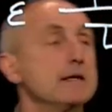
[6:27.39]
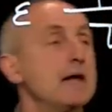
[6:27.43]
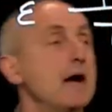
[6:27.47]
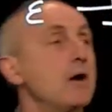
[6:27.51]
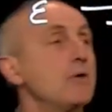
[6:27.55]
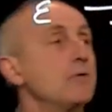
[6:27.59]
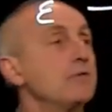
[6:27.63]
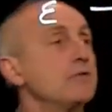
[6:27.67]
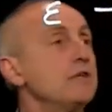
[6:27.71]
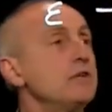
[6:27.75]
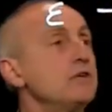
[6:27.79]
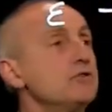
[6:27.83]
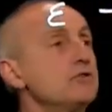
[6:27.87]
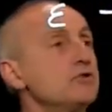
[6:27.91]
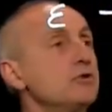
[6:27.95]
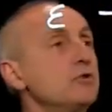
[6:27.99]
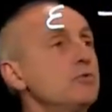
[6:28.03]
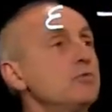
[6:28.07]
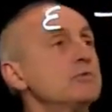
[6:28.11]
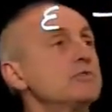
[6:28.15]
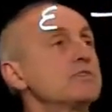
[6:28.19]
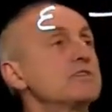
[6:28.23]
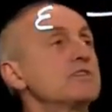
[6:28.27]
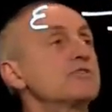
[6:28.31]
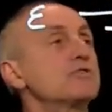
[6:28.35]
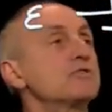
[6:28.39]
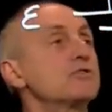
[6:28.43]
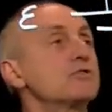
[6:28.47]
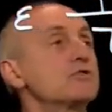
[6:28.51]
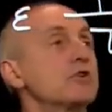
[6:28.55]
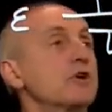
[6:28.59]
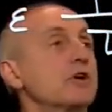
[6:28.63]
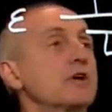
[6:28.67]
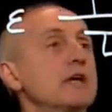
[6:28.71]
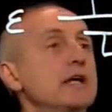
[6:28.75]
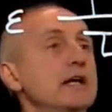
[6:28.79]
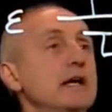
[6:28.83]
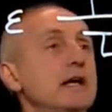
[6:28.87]
Now, these two
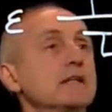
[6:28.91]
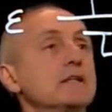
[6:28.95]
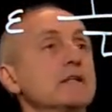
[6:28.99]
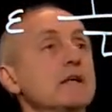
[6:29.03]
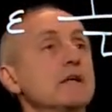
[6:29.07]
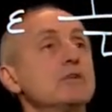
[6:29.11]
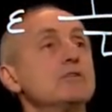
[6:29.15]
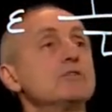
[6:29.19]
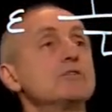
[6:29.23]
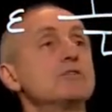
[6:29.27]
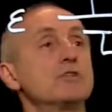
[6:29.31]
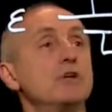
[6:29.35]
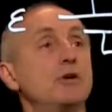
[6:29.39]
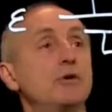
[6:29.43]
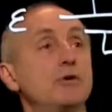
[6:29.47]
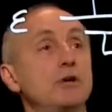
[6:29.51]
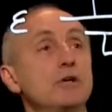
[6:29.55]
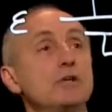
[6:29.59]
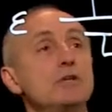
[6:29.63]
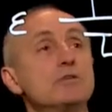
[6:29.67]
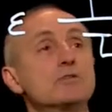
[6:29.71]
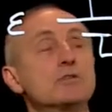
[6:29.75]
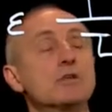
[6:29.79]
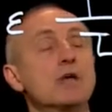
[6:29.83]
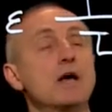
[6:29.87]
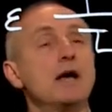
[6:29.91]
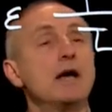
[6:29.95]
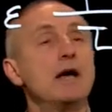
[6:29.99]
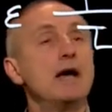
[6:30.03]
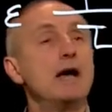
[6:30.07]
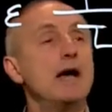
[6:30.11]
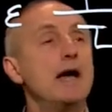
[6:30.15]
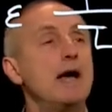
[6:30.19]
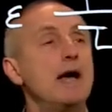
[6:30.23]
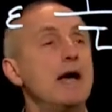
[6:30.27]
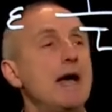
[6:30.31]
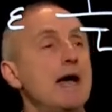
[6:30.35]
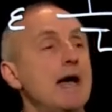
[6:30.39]
resistors are connected in series,
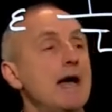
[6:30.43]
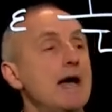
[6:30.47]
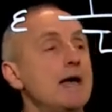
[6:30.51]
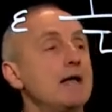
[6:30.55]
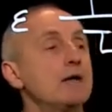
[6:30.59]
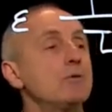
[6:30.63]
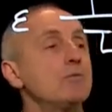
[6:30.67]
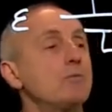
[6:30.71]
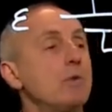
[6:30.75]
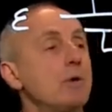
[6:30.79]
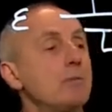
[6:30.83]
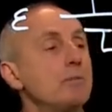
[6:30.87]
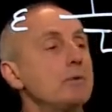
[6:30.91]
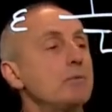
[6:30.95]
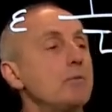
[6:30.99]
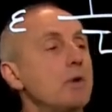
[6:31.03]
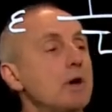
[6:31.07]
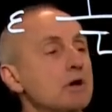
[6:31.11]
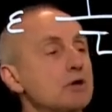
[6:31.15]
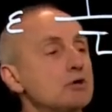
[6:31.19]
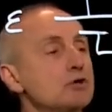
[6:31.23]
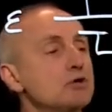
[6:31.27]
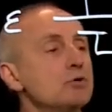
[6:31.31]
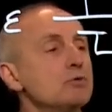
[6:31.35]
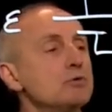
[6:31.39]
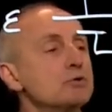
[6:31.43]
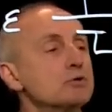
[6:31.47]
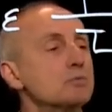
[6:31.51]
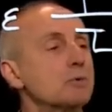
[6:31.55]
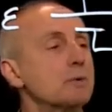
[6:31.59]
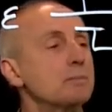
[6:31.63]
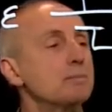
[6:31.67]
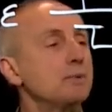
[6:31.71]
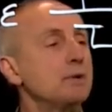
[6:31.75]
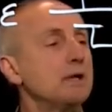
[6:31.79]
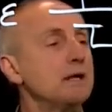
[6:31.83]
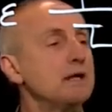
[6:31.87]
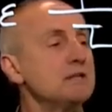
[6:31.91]
and what we want to do
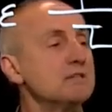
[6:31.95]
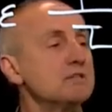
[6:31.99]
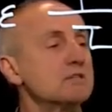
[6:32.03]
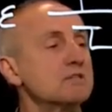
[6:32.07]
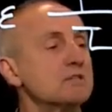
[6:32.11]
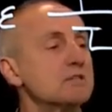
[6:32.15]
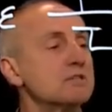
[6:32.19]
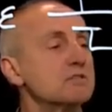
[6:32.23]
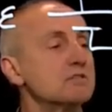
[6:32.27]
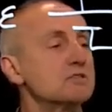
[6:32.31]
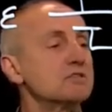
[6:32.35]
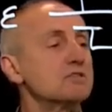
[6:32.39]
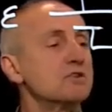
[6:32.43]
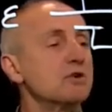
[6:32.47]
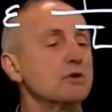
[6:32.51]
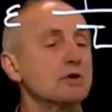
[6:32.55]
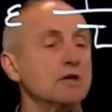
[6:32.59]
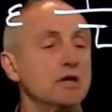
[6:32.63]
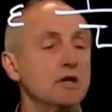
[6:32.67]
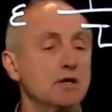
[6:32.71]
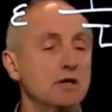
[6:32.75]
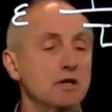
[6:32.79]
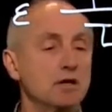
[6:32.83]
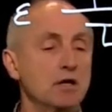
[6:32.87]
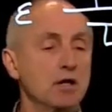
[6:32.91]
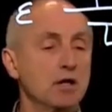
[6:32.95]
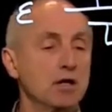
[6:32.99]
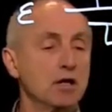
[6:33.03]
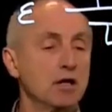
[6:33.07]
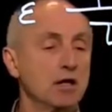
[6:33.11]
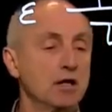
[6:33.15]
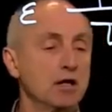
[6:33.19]
is replace this circuit